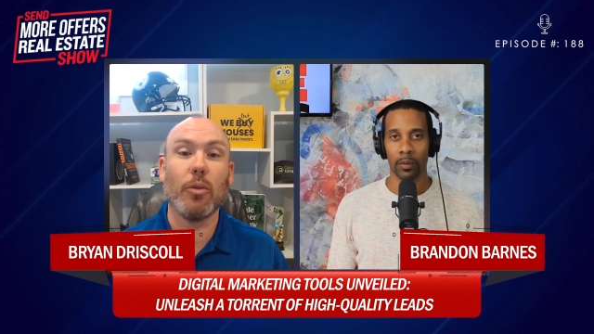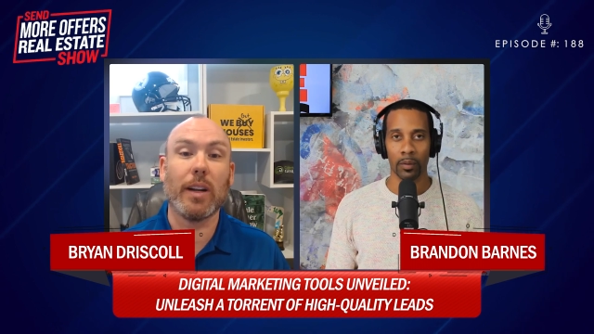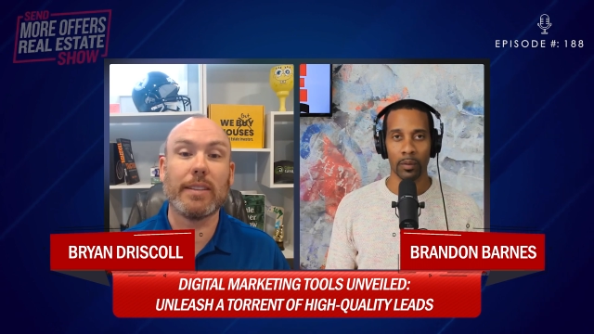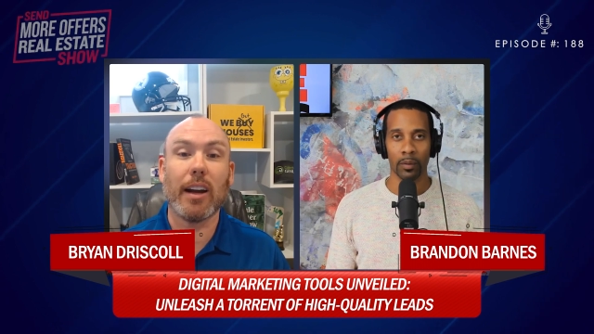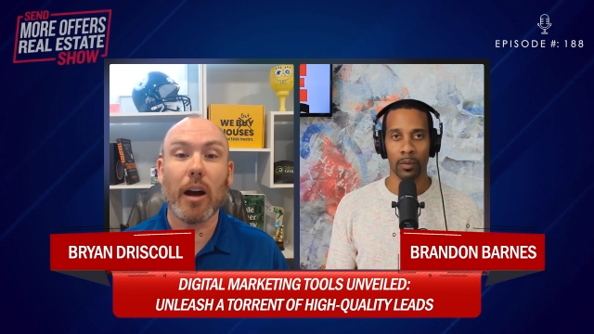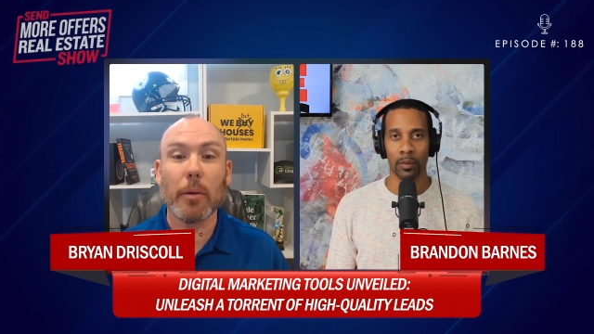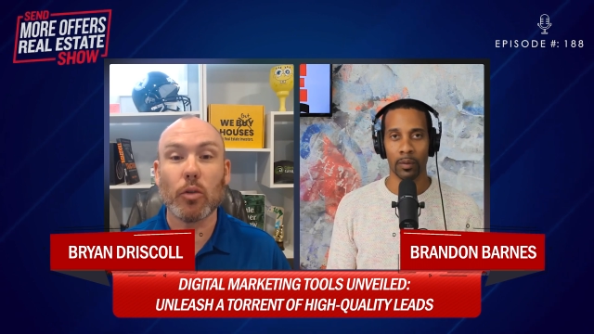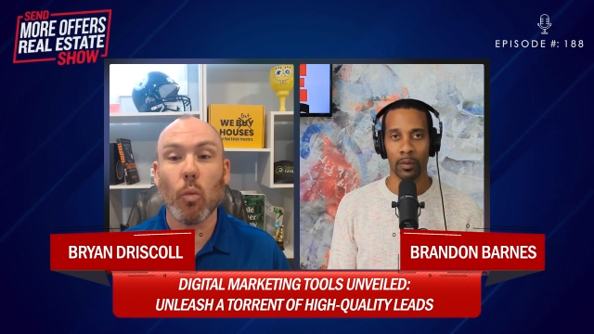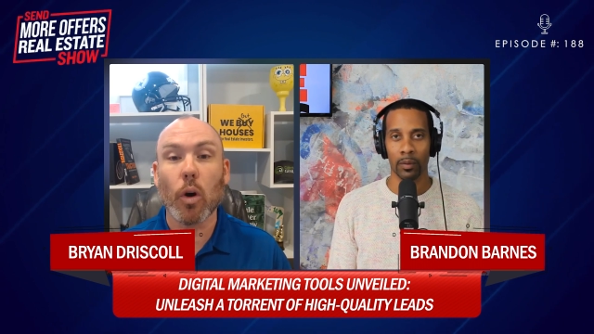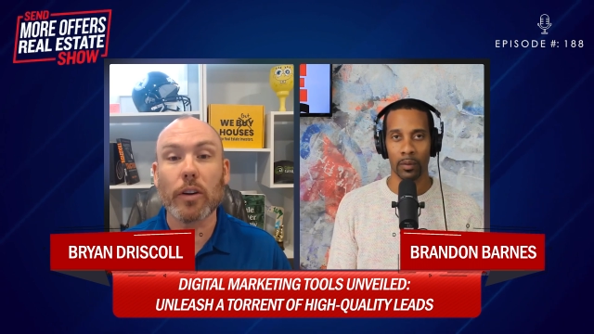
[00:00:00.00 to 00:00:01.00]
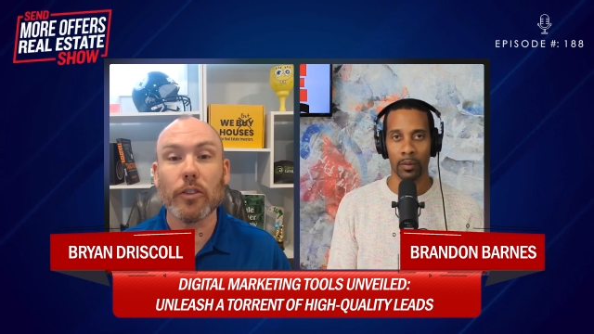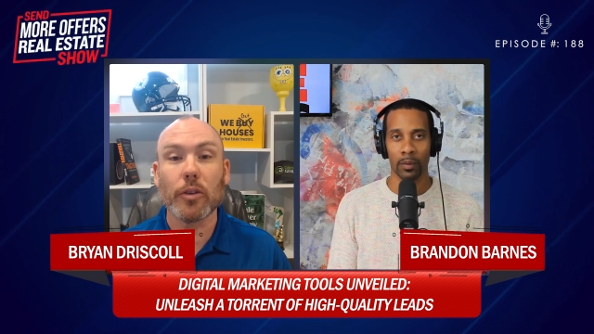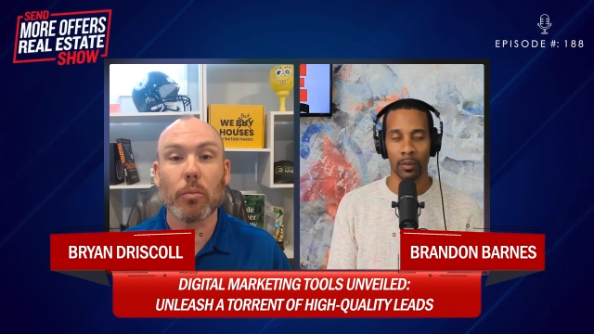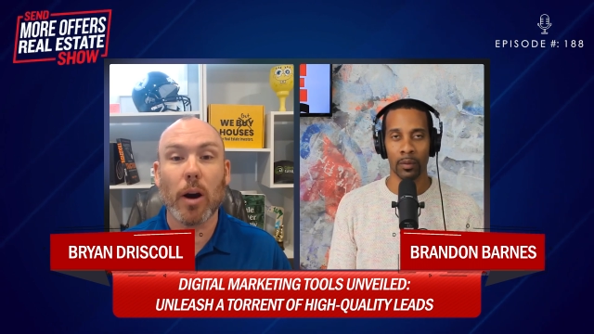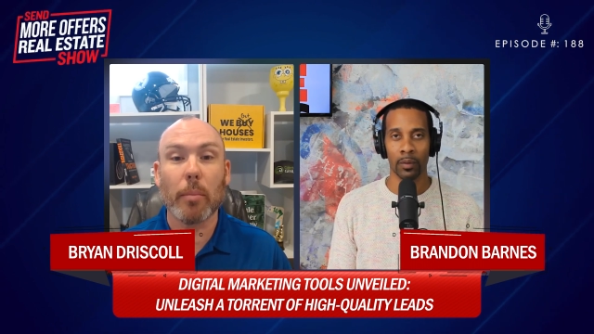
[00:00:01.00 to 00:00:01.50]
Speaker 1: do you want to sell? How much work does
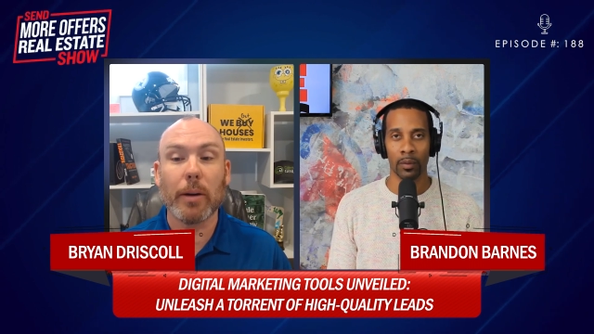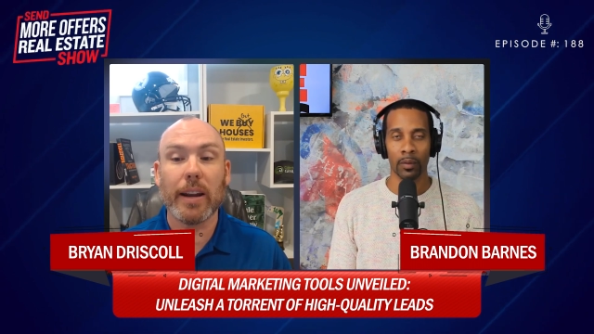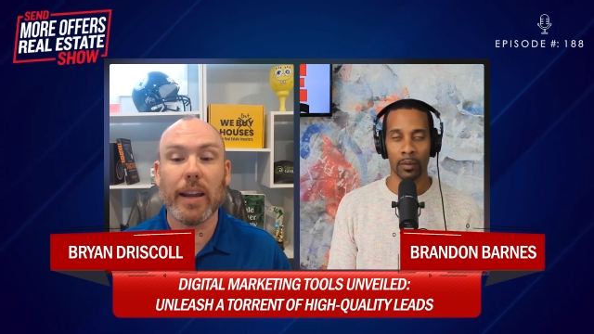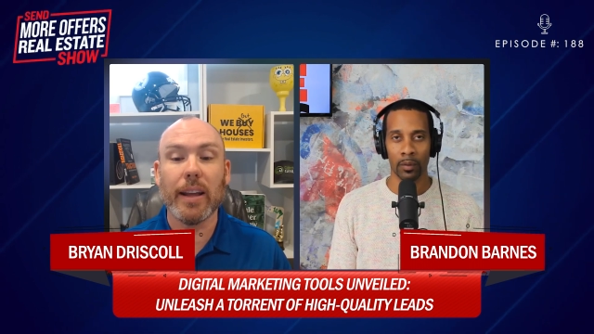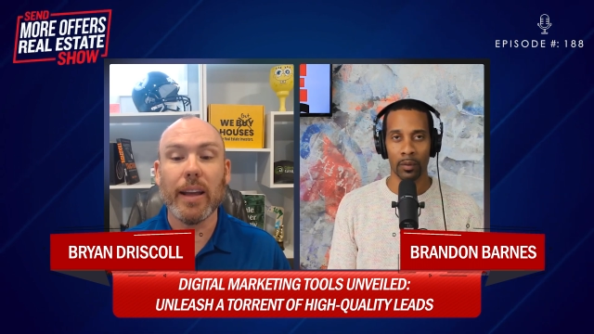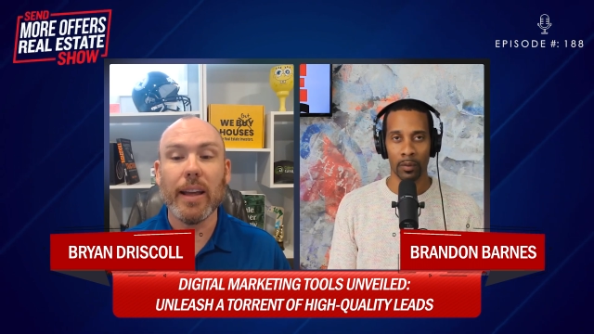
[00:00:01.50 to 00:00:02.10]
your property need?